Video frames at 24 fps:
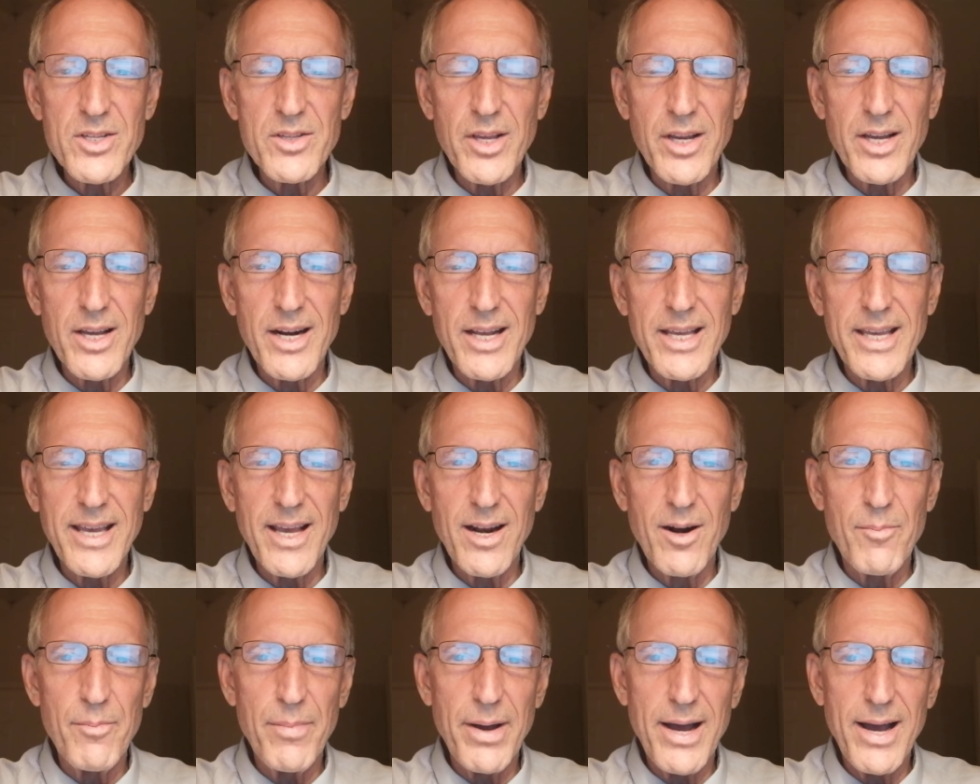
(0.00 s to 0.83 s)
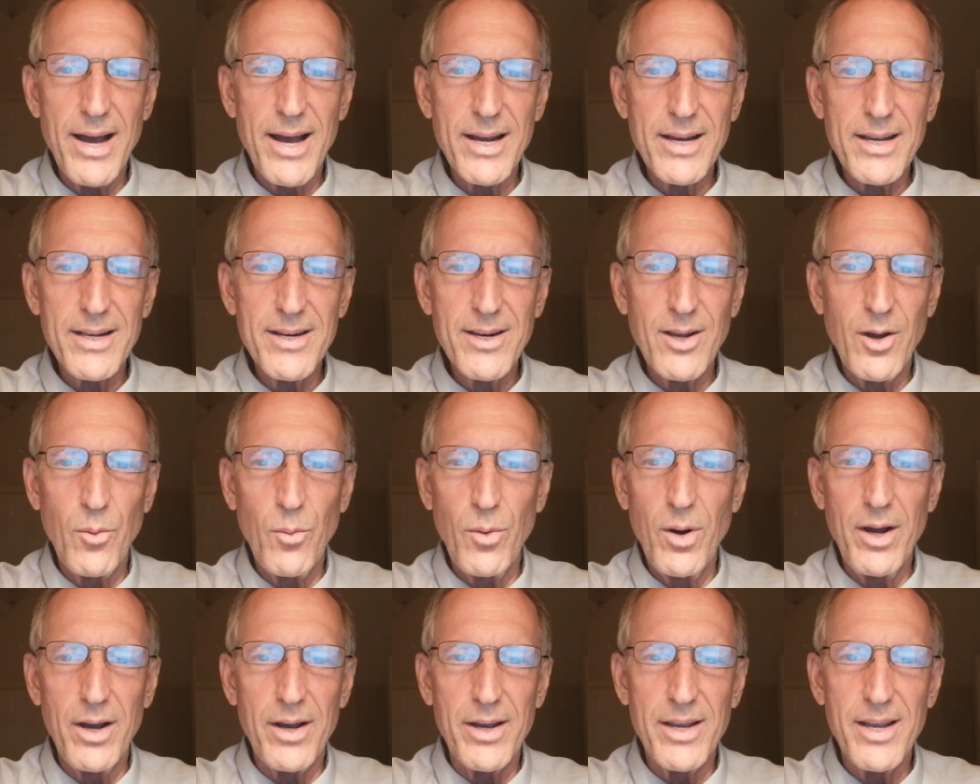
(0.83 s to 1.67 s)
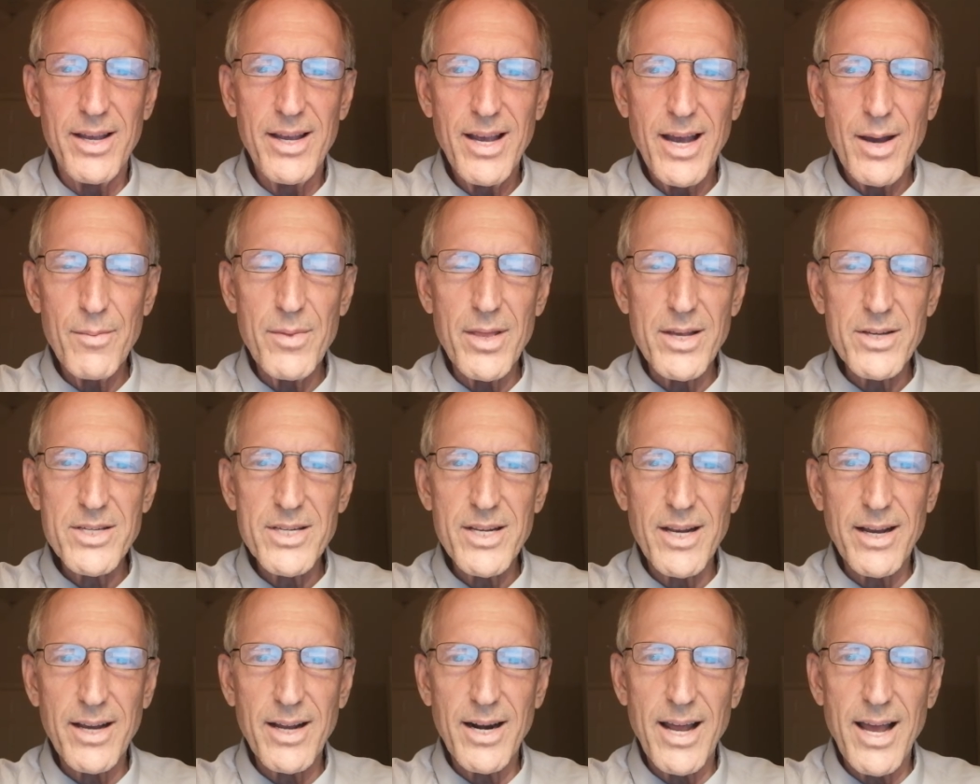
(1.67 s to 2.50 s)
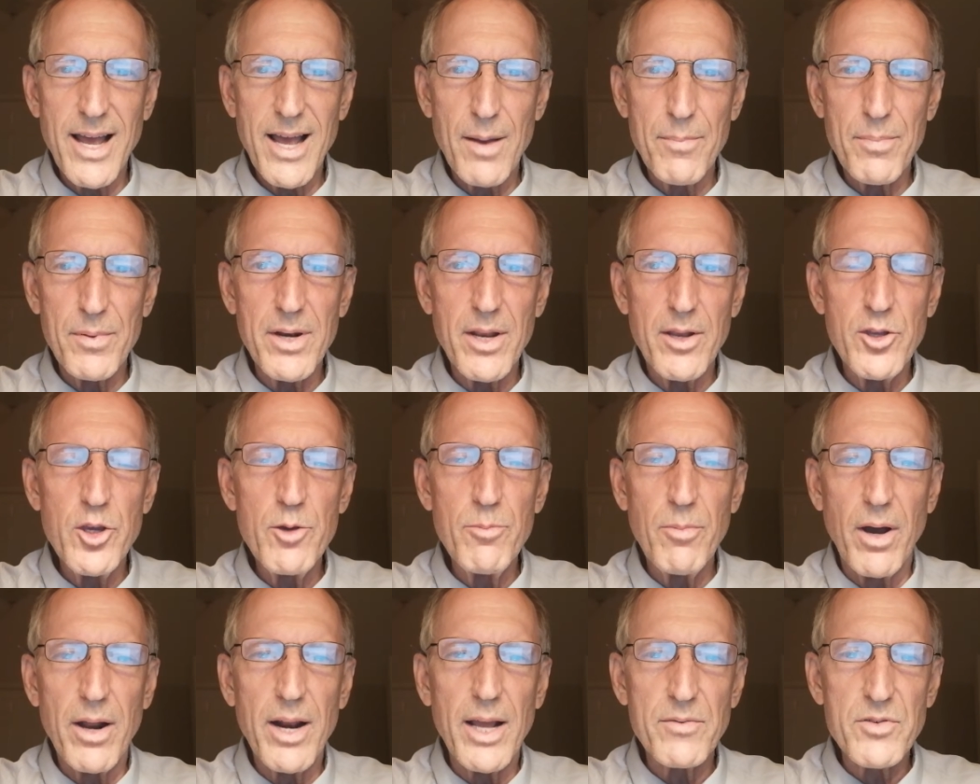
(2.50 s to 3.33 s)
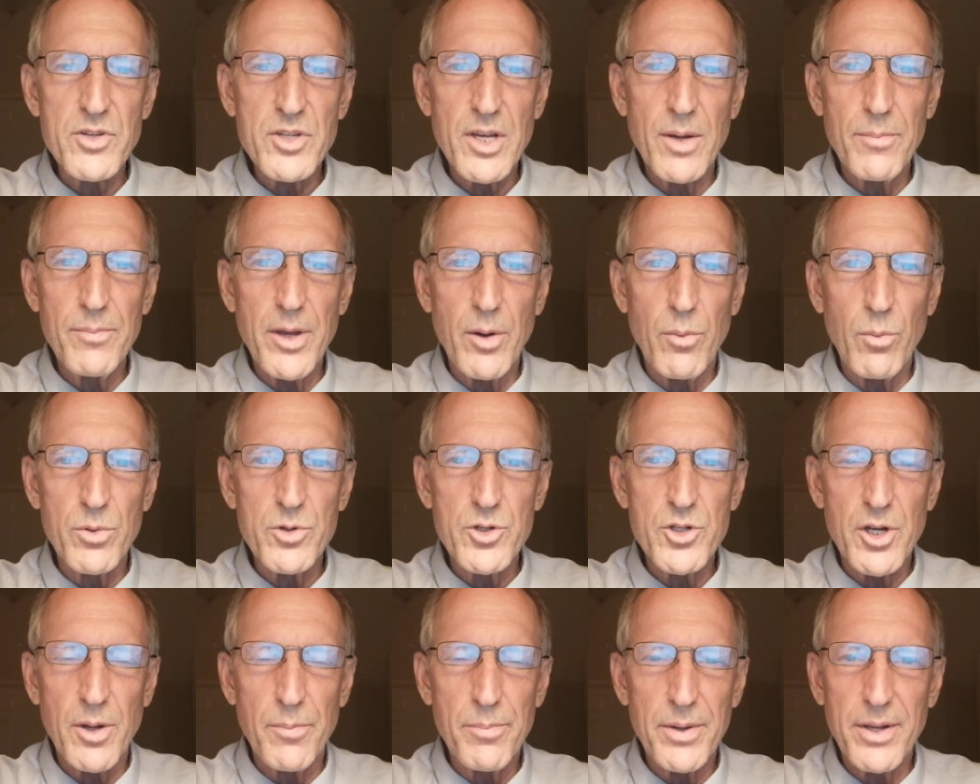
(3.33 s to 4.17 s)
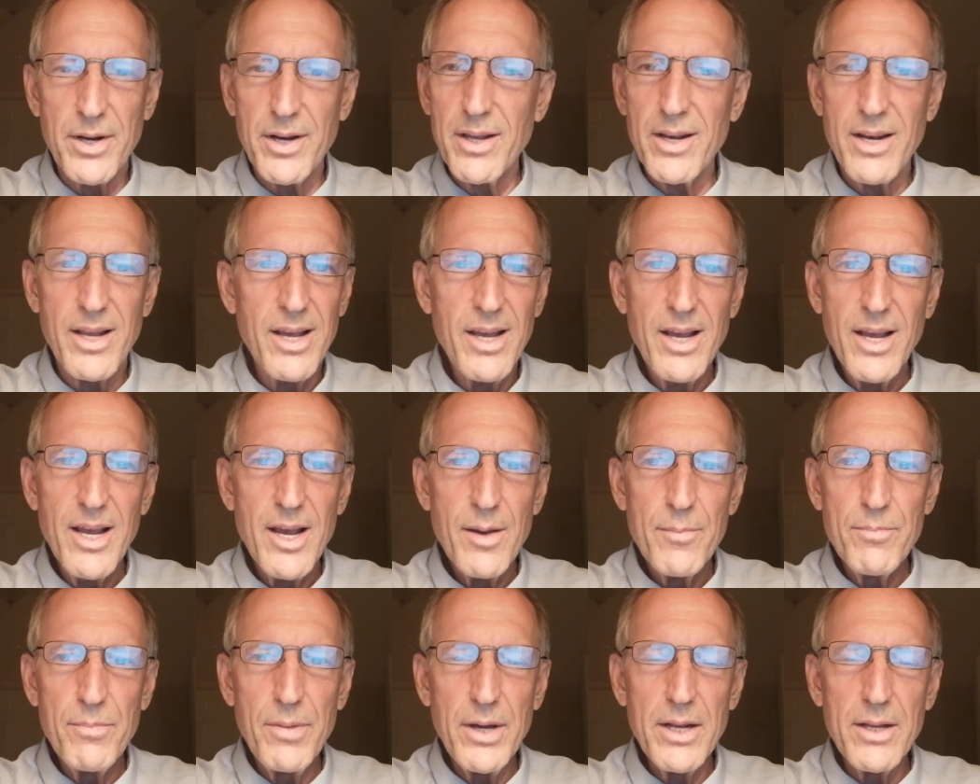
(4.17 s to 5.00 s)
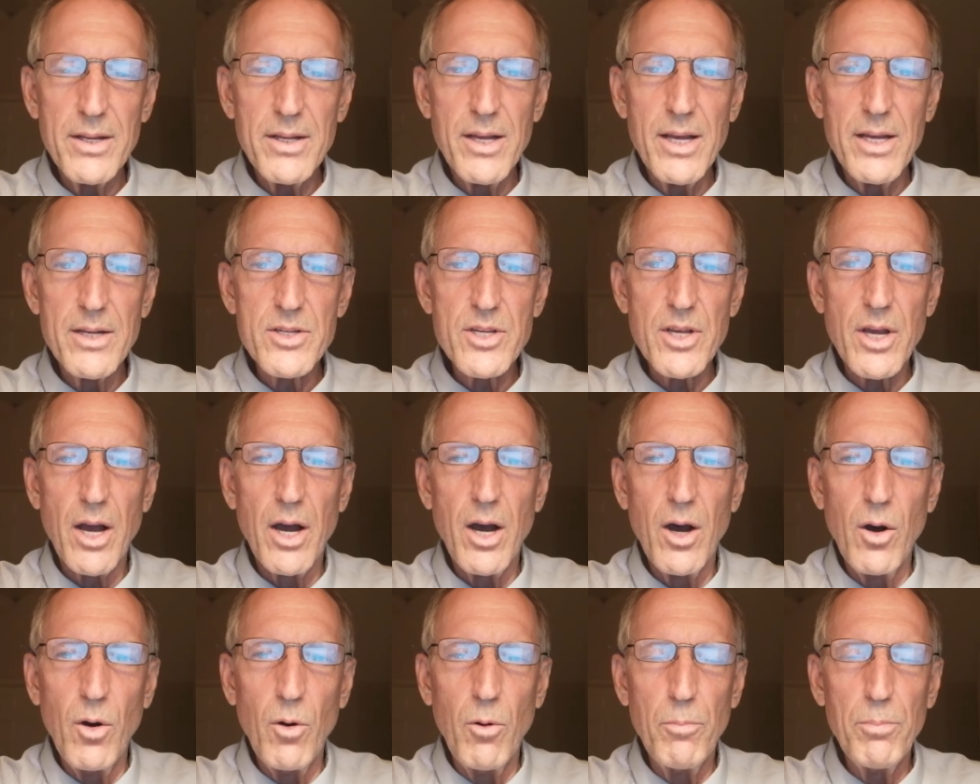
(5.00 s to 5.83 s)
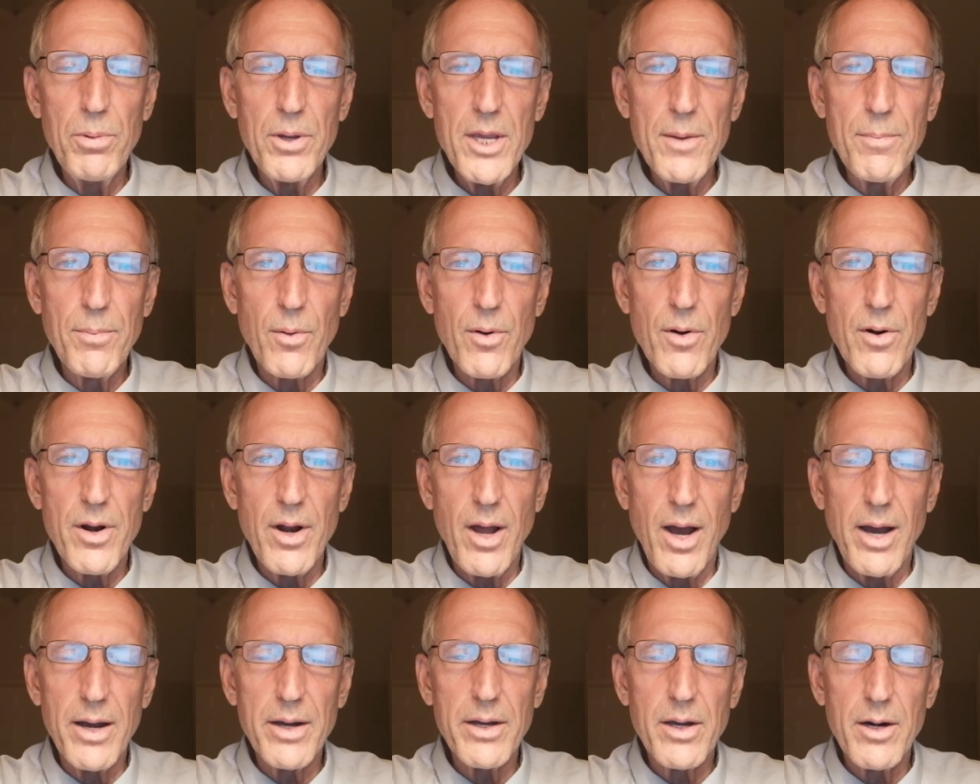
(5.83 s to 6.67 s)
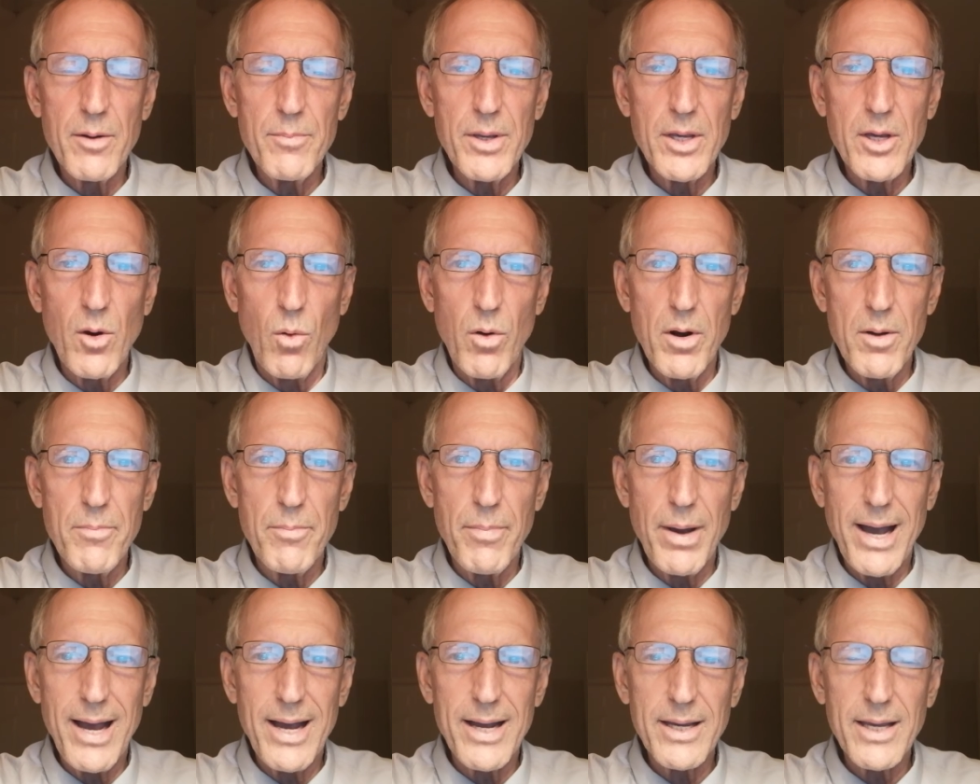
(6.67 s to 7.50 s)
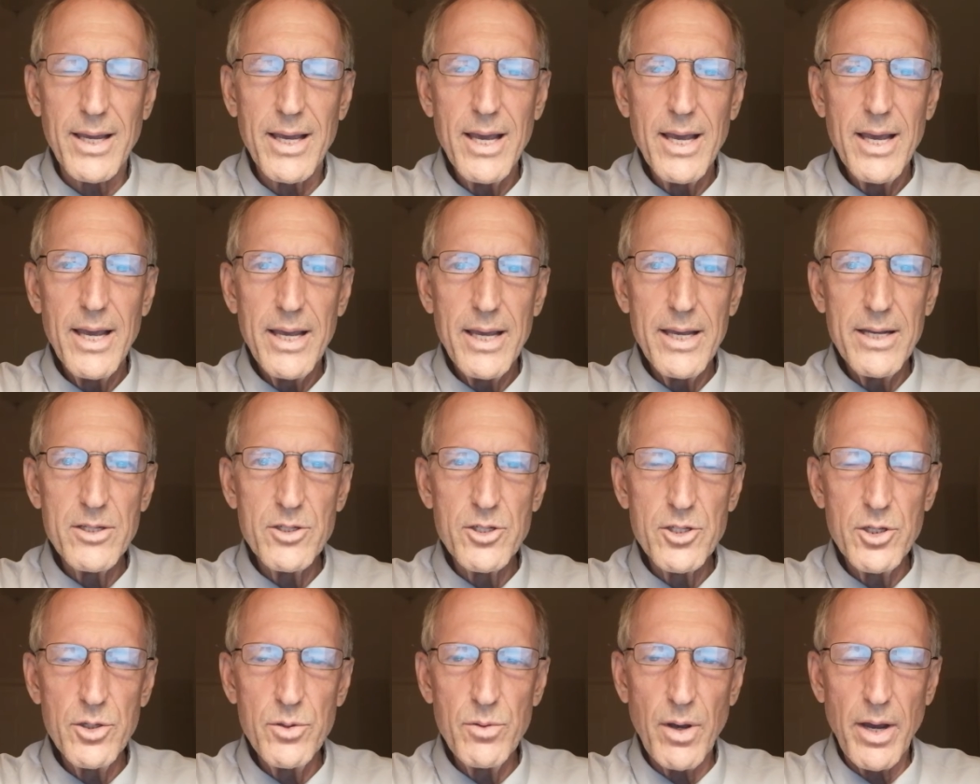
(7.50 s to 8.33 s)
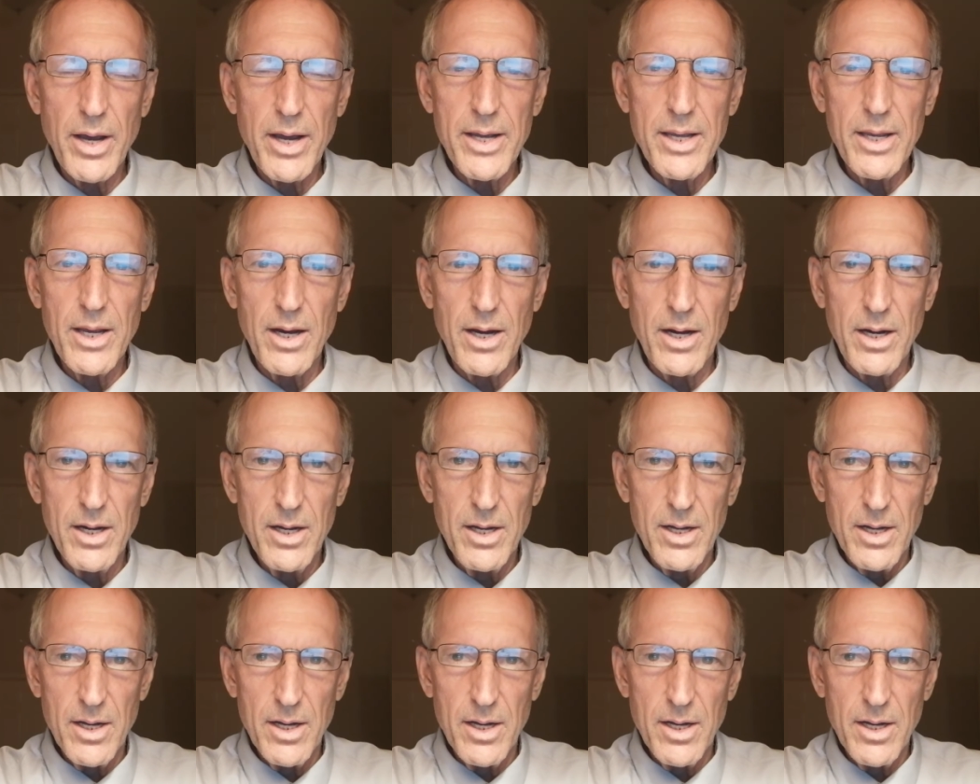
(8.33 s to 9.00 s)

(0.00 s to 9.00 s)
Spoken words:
they're going to get them back. No way. I mean, that's not going to happen. And you might have some that will jump in it, but as a whole, people are not going to be going back into a